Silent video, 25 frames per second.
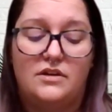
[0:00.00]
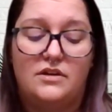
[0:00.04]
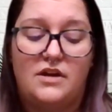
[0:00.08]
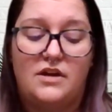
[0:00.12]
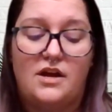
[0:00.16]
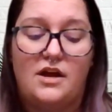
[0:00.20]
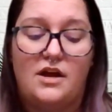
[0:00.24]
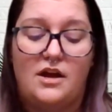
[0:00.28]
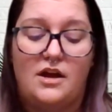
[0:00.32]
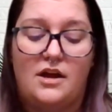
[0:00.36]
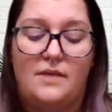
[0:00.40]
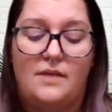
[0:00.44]

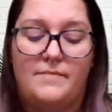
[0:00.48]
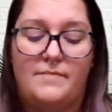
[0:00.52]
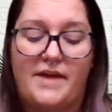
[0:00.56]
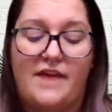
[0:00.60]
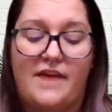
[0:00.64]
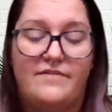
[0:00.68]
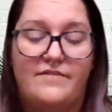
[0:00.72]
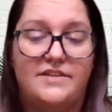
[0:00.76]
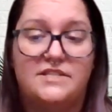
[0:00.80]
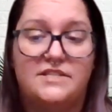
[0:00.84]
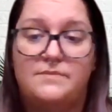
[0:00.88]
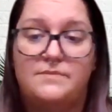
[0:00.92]

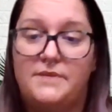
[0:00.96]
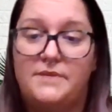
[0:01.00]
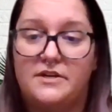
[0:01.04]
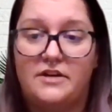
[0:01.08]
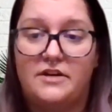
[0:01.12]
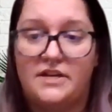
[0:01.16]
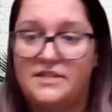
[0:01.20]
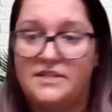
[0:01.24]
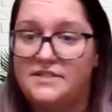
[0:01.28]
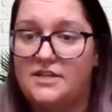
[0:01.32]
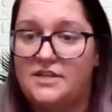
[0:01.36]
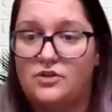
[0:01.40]
have
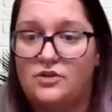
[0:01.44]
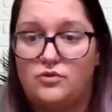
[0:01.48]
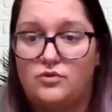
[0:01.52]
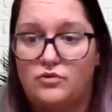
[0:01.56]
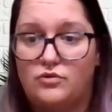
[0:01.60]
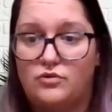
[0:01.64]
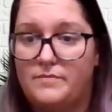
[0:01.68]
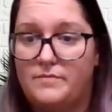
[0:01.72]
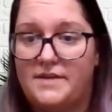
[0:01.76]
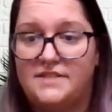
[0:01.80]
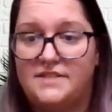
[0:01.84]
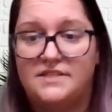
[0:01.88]
experienced sexual
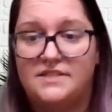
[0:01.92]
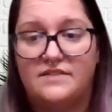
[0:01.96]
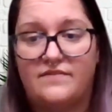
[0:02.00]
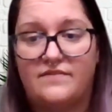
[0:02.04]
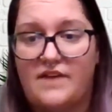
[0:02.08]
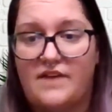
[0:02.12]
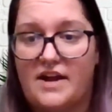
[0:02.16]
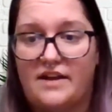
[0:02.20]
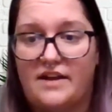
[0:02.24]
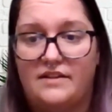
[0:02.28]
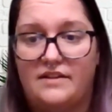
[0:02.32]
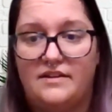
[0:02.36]
domestic
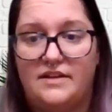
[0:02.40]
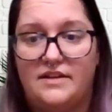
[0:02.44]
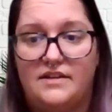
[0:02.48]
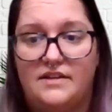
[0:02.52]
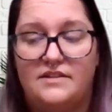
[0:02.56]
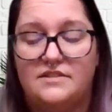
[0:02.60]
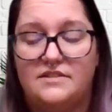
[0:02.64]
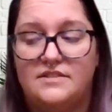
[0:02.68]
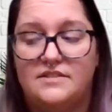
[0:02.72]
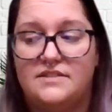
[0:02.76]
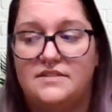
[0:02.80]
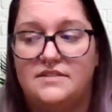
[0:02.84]

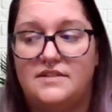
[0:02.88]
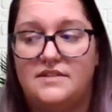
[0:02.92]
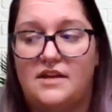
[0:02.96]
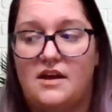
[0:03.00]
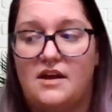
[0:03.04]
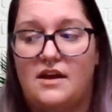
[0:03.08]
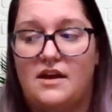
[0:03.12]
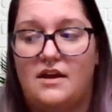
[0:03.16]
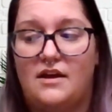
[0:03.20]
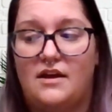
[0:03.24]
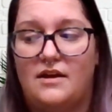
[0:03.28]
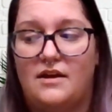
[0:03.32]
violence,
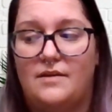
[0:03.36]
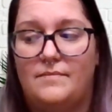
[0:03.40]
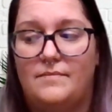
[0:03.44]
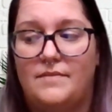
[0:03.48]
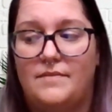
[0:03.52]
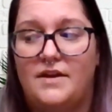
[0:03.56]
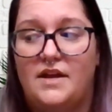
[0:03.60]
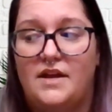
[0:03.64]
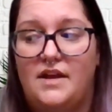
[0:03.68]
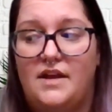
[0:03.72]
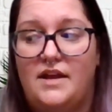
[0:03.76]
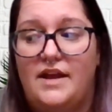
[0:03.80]

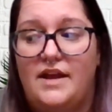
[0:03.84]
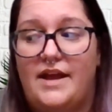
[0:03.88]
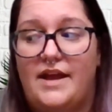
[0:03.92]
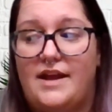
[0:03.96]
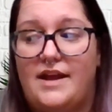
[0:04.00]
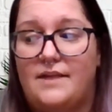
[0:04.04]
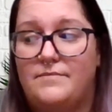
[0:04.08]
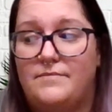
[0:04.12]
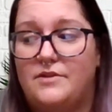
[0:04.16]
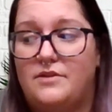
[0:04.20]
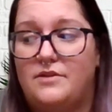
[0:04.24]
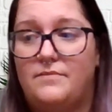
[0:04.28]
and
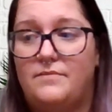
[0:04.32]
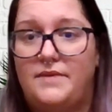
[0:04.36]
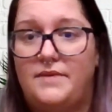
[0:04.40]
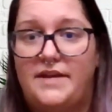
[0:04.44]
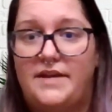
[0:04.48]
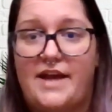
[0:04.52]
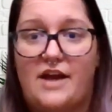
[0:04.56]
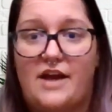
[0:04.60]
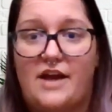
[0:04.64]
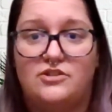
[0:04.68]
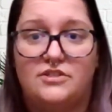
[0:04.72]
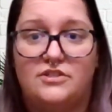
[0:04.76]
I'm going to
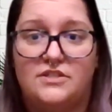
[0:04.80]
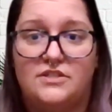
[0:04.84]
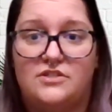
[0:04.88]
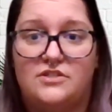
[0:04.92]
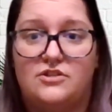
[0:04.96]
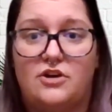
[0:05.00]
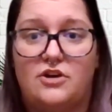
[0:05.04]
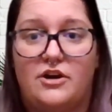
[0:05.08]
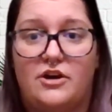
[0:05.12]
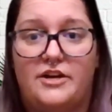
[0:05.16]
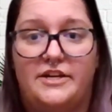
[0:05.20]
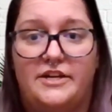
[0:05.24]
be actually
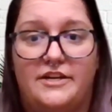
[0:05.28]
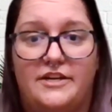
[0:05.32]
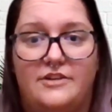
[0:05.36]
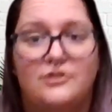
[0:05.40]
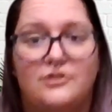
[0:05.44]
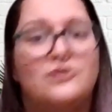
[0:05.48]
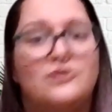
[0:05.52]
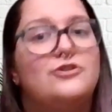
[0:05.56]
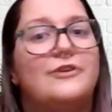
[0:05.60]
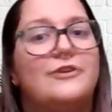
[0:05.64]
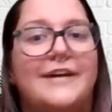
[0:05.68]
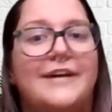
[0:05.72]
starting
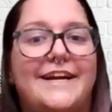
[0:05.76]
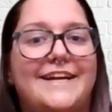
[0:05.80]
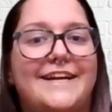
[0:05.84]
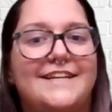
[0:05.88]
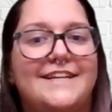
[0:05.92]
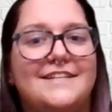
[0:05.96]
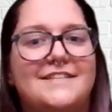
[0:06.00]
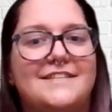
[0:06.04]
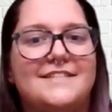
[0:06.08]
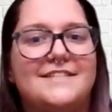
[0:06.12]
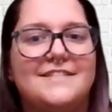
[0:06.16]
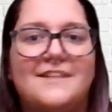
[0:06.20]
a
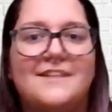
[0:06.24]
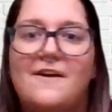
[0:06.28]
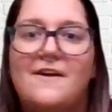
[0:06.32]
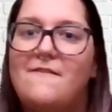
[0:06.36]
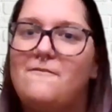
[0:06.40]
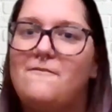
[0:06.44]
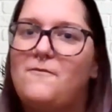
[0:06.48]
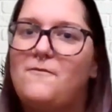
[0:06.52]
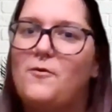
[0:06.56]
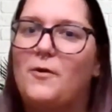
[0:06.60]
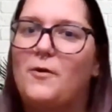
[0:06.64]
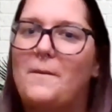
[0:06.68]
trans
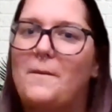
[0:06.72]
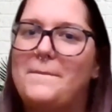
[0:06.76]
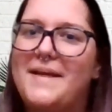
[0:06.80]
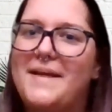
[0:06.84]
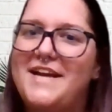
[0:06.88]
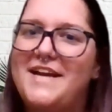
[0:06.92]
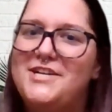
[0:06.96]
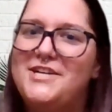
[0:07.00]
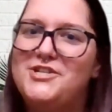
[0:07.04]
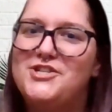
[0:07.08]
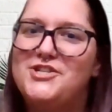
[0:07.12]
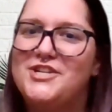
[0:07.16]

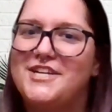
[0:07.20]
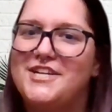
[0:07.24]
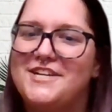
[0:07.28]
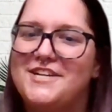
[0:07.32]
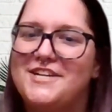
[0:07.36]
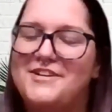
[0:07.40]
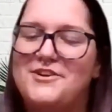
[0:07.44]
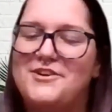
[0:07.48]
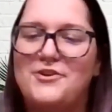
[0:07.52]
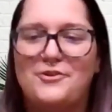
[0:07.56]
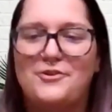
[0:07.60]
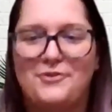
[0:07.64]

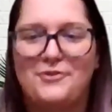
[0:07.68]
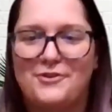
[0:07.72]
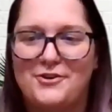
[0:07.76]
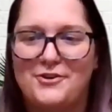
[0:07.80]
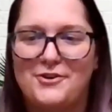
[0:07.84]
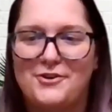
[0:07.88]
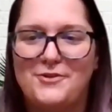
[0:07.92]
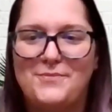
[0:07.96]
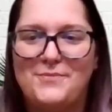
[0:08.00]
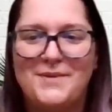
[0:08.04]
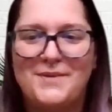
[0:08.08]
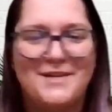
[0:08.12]
formation
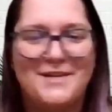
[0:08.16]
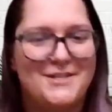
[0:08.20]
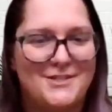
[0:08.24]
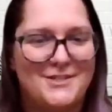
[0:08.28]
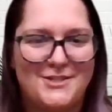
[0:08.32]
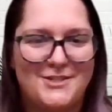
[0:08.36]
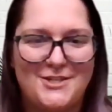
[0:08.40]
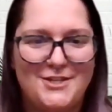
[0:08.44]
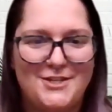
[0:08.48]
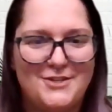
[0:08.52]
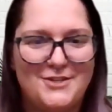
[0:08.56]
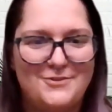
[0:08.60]
group in
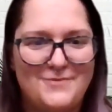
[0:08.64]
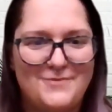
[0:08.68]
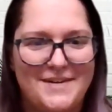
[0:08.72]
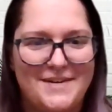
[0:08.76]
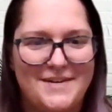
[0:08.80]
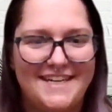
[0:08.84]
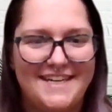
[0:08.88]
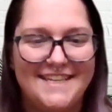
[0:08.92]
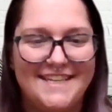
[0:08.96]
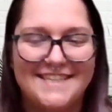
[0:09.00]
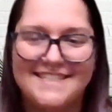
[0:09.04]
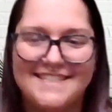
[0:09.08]
2
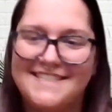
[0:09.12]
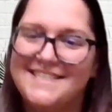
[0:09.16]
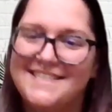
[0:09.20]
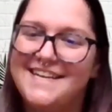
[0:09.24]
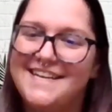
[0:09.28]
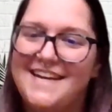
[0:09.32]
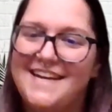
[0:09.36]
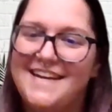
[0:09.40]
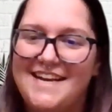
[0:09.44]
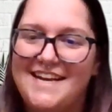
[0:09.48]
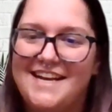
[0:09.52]
weeks.